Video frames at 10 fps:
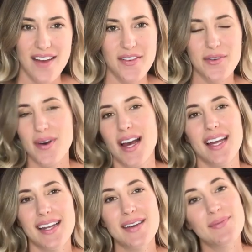
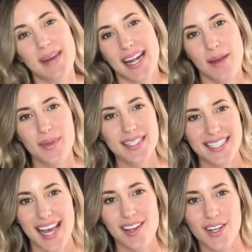everyone, my name is
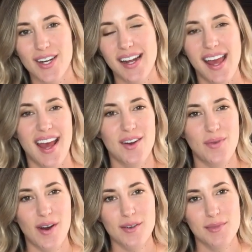Taylor and
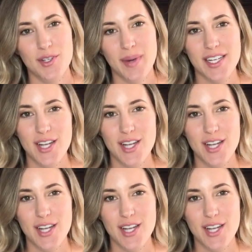welcome to my